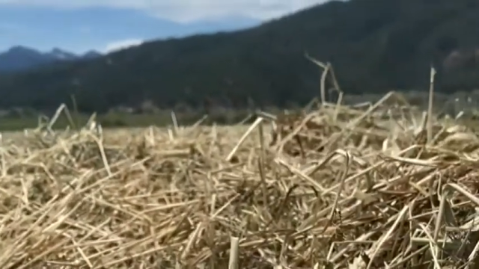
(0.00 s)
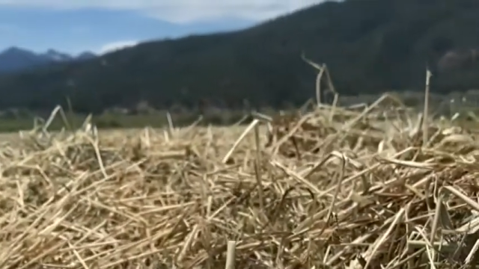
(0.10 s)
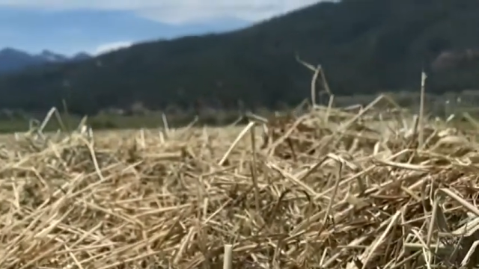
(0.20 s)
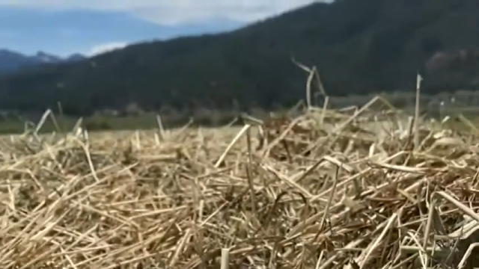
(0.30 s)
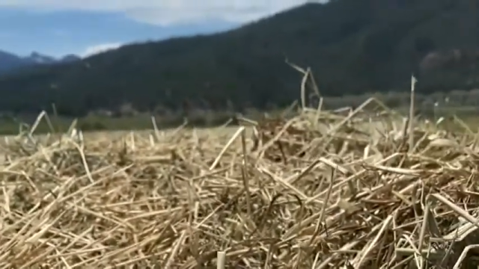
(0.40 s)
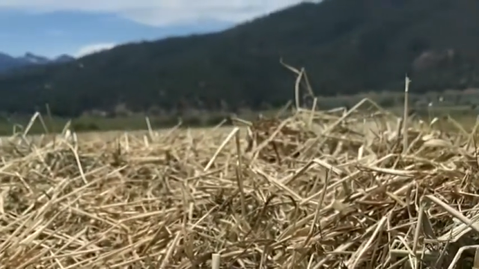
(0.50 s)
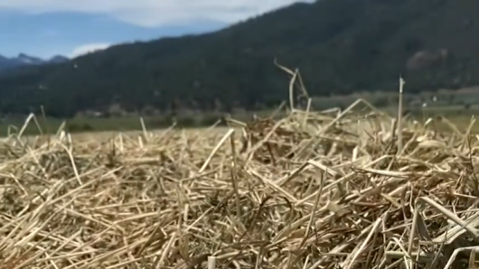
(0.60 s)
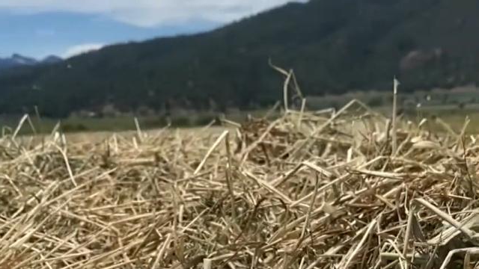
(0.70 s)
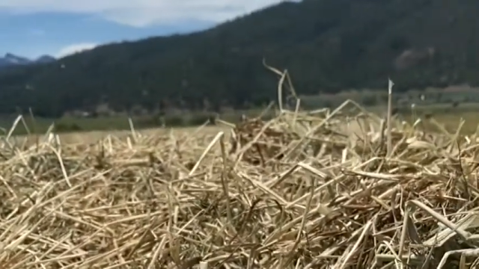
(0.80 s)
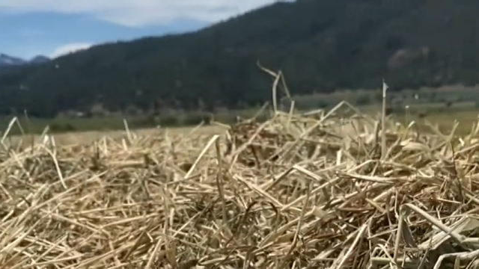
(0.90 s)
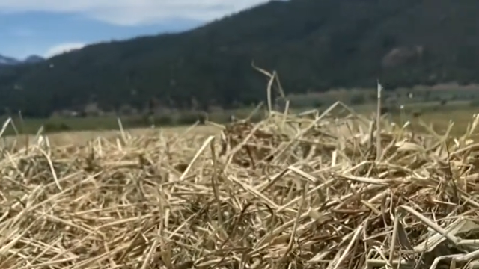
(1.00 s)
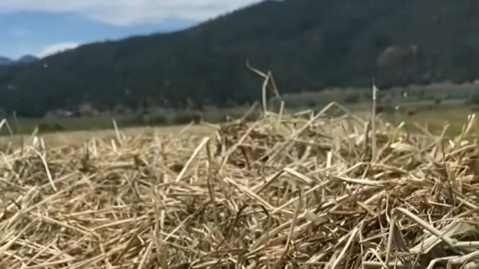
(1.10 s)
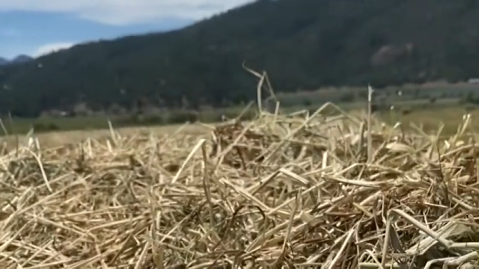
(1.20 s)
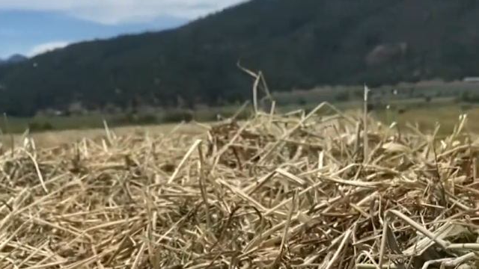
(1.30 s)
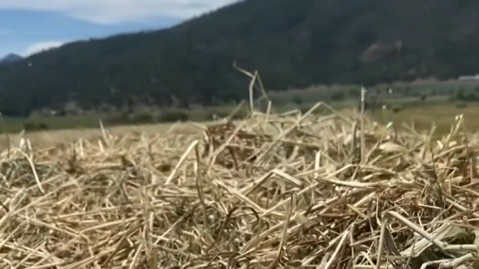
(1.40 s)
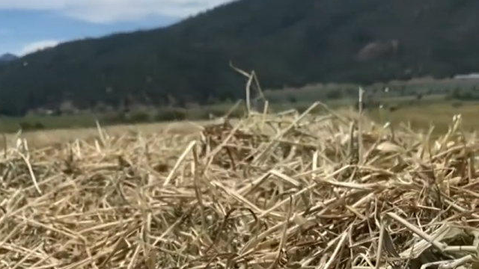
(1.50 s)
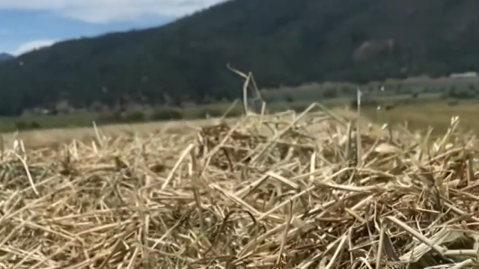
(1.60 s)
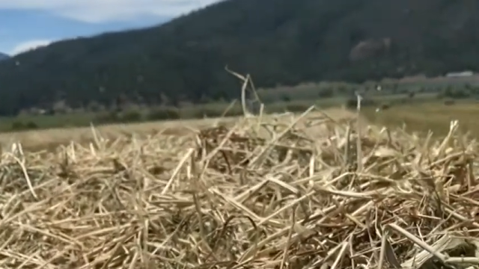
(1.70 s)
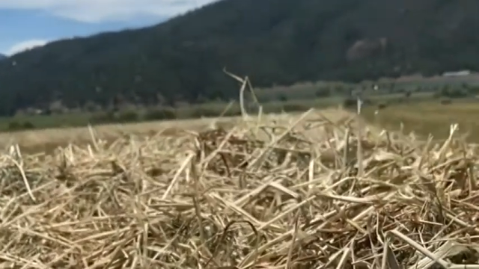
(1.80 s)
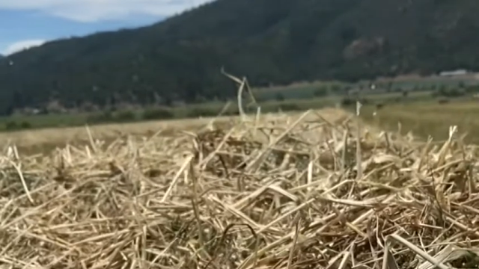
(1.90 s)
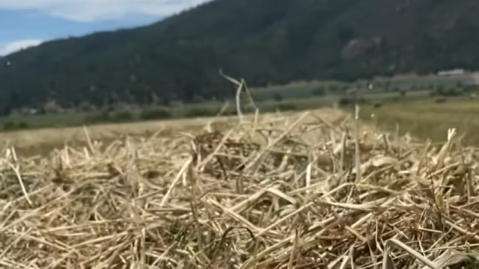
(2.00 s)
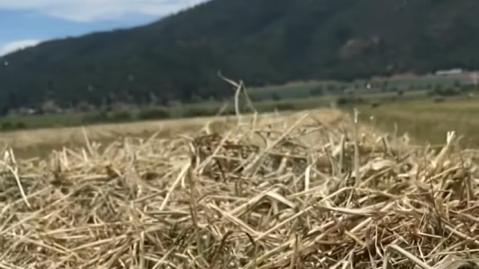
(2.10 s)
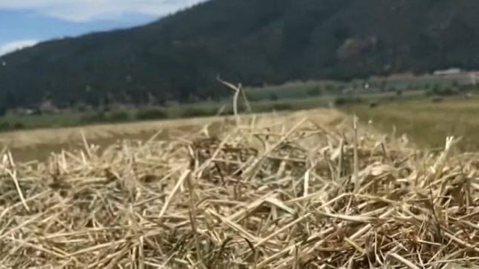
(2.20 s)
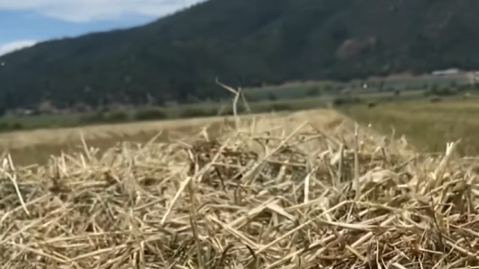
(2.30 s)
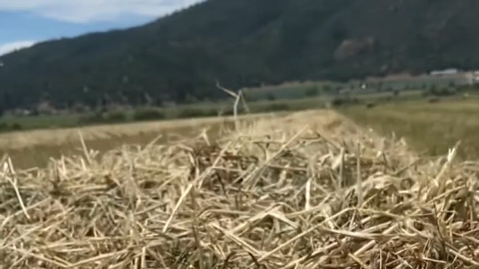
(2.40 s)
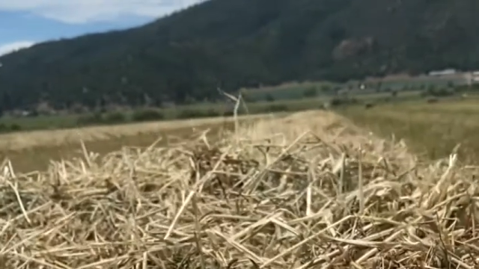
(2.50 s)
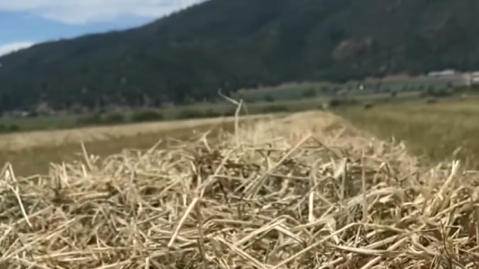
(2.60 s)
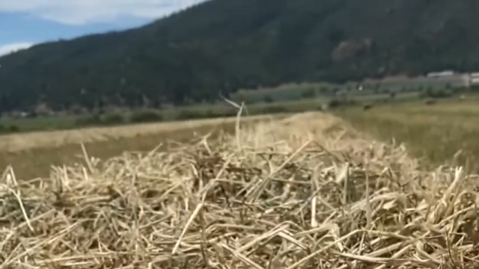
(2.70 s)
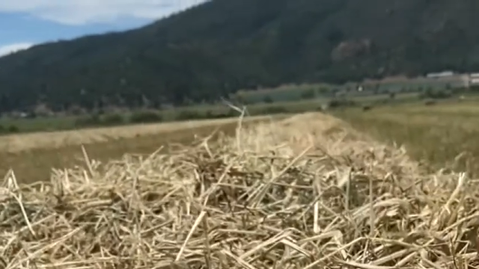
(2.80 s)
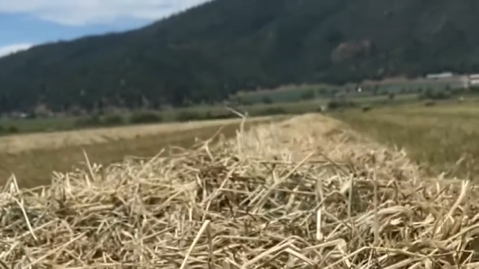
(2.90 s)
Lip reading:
(no speaker visible)